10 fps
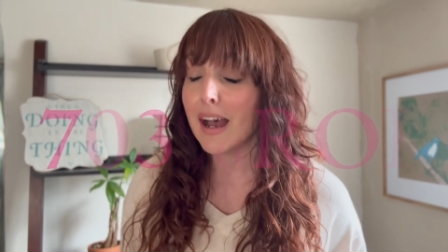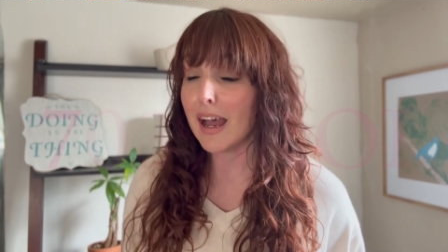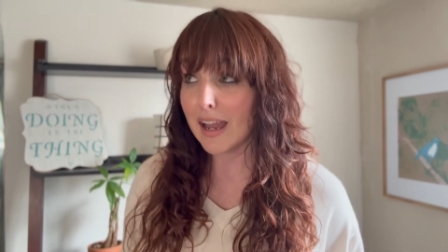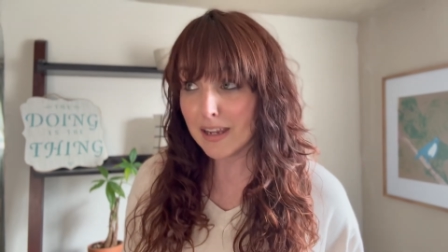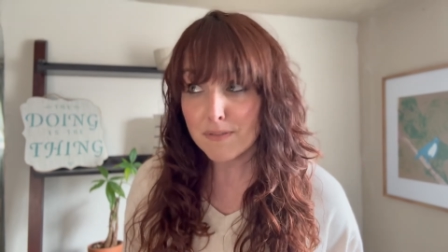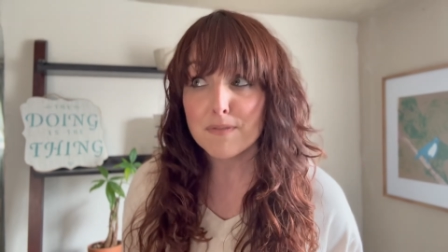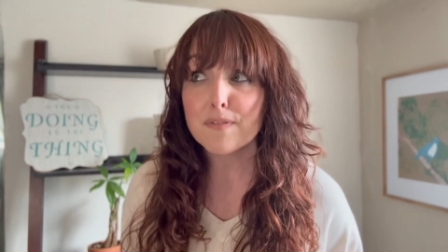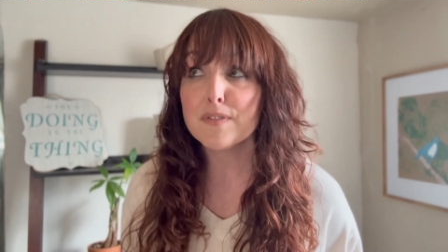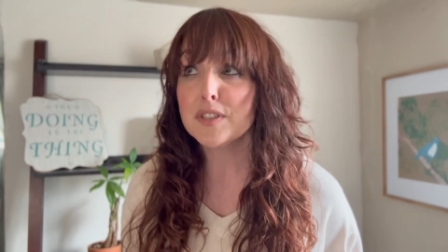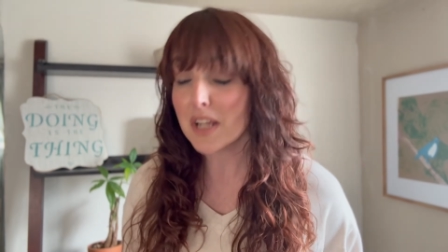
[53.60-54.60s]
I've
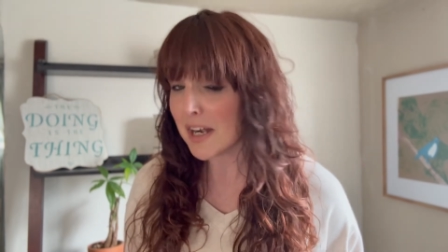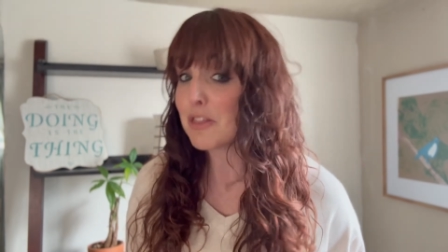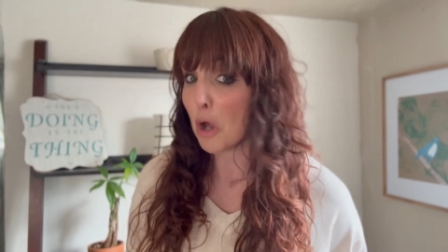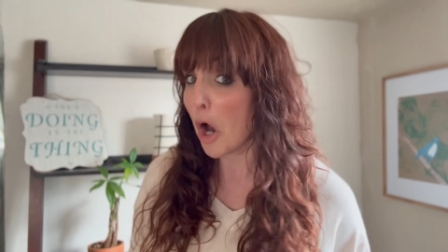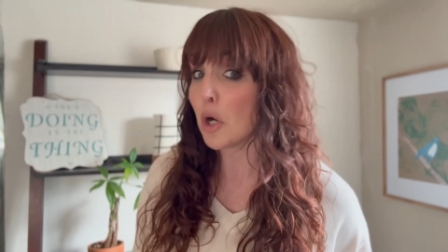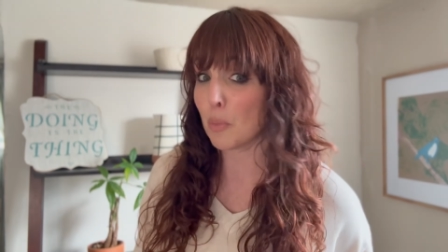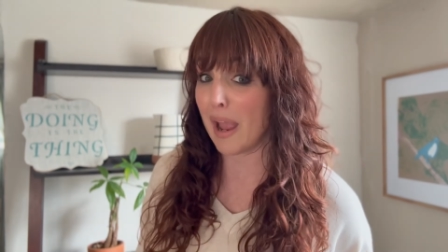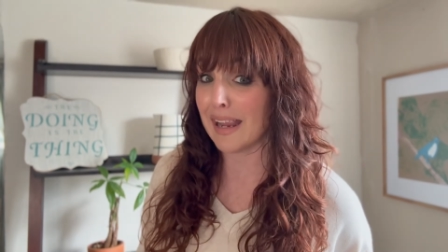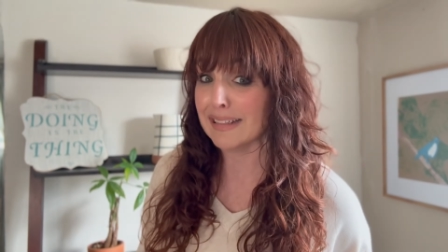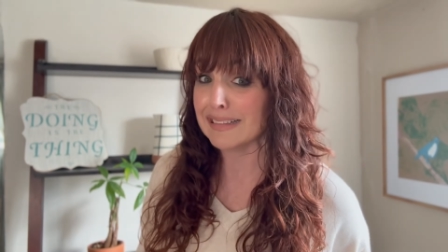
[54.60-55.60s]
done it the hard
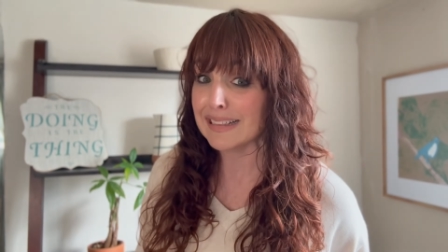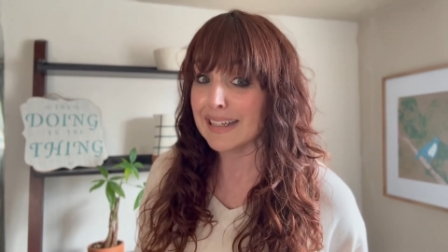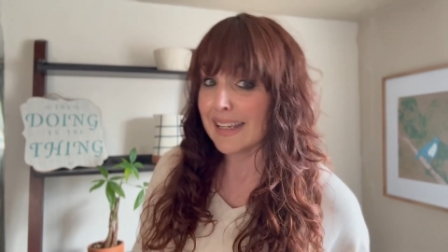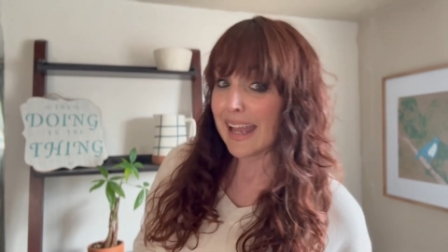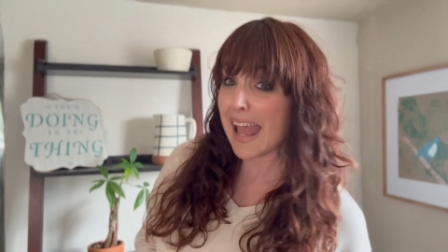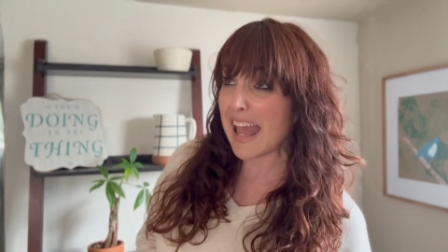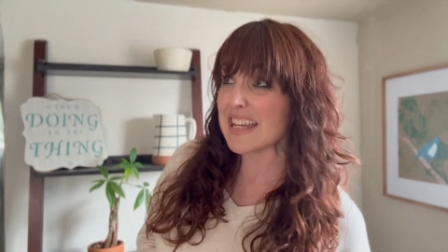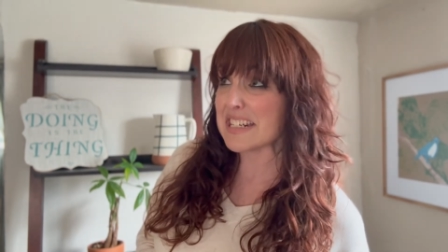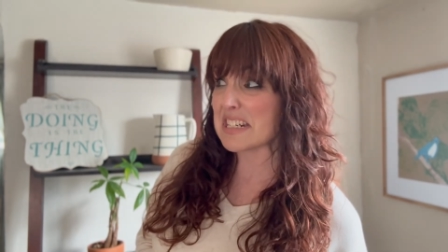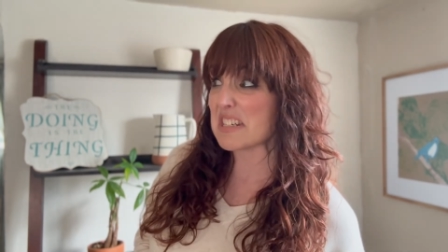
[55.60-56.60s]
way,
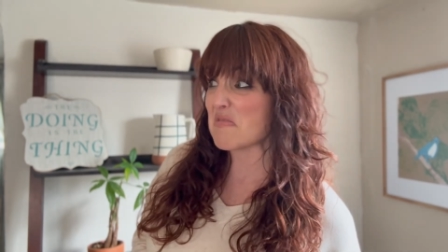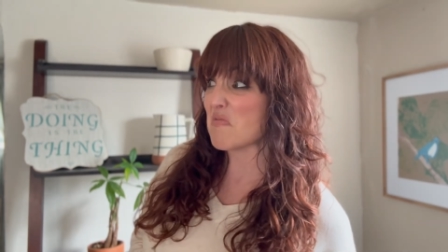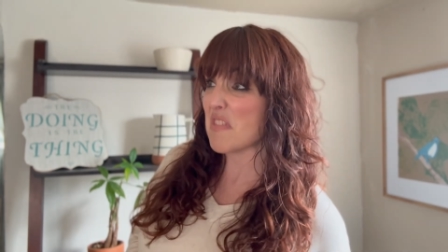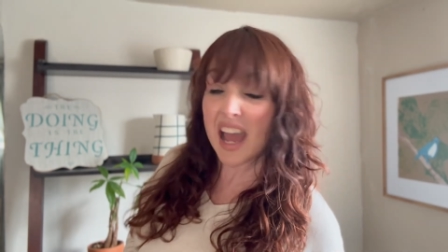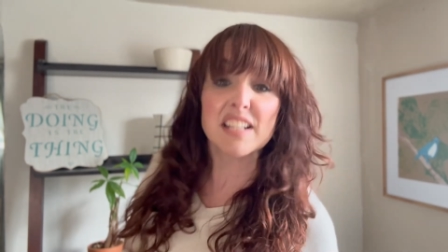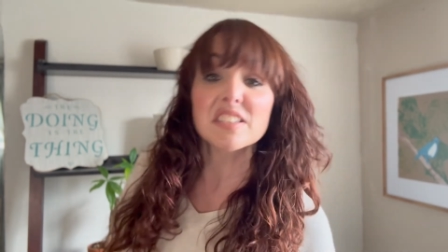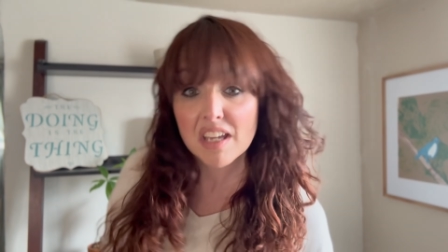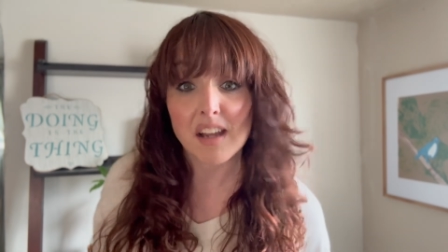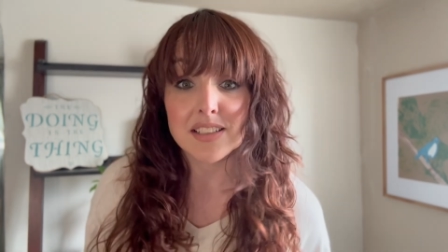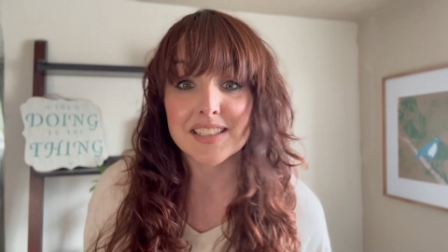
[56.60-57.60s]
and that
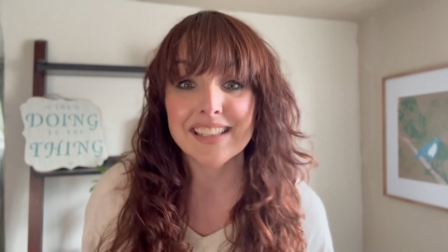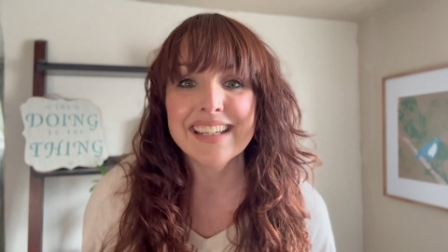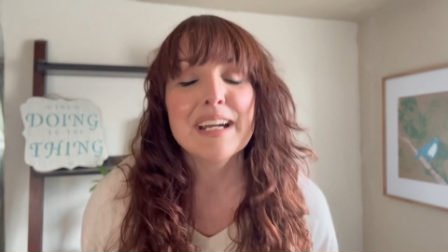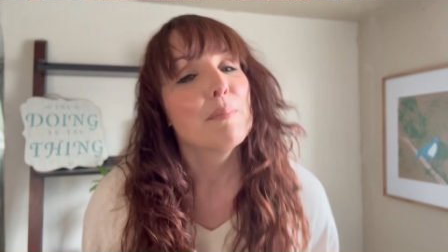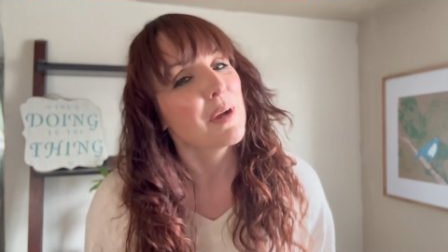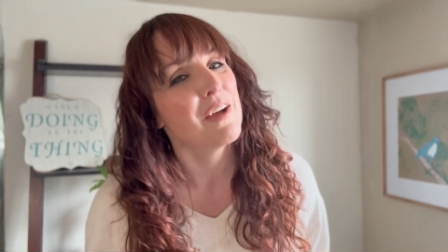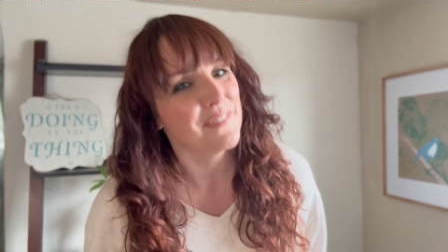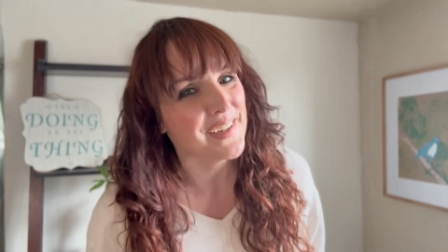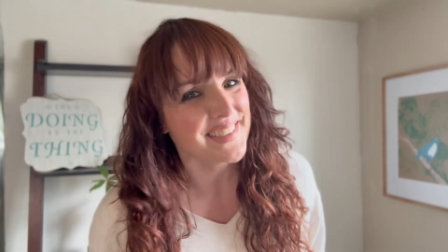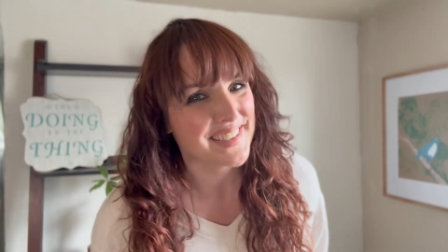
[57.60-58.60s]
sucked. But I've
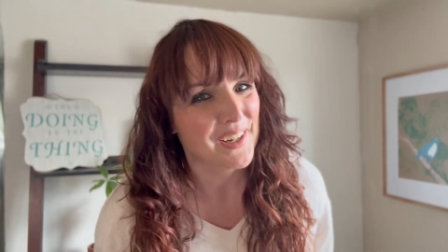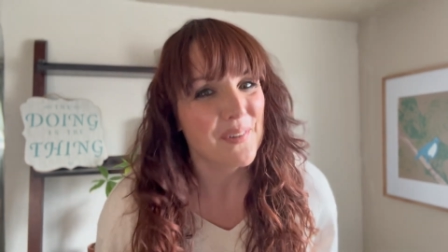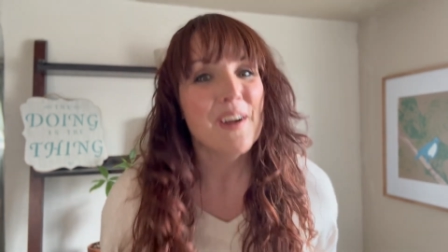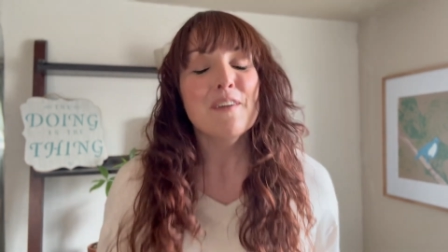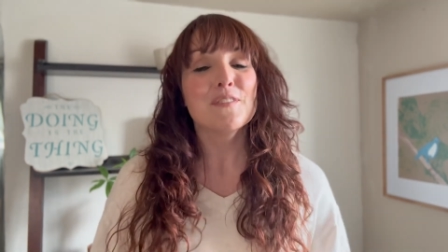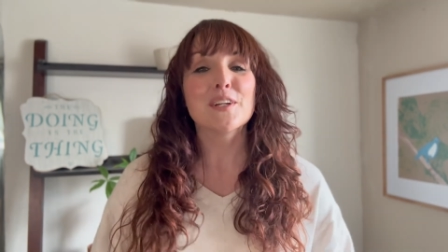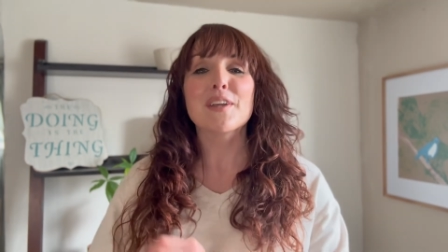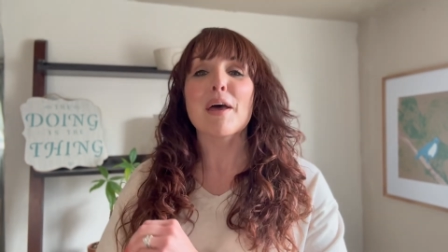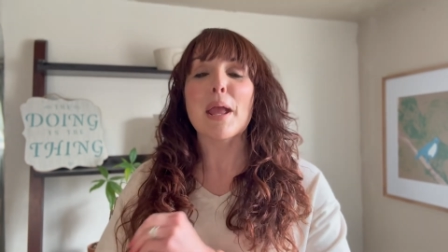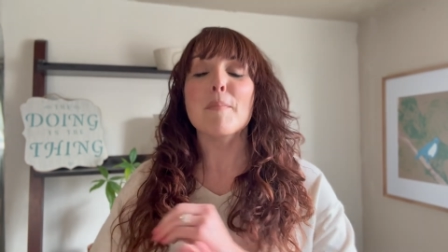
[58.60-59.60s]
also figured
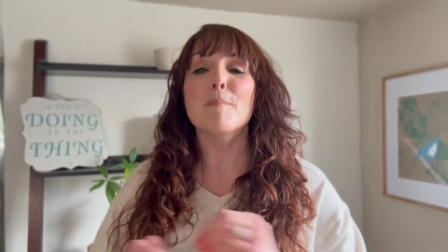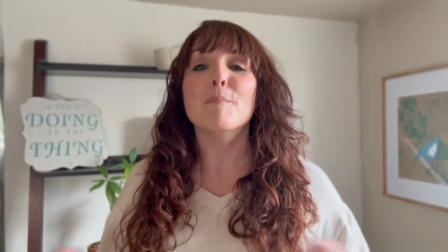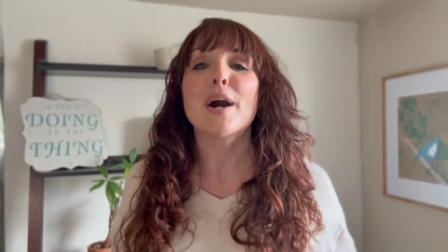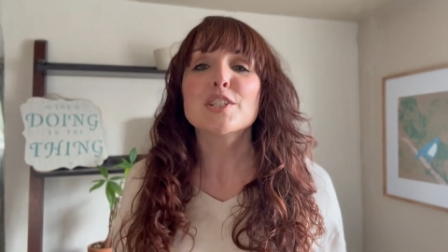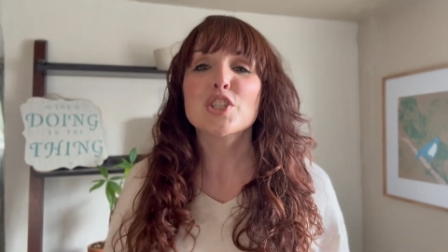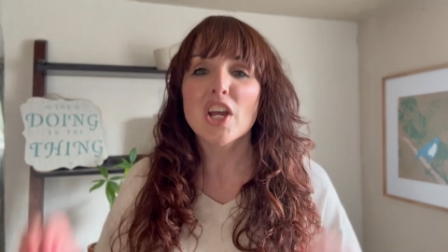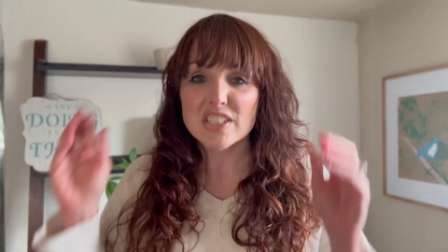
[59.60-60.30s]
out a much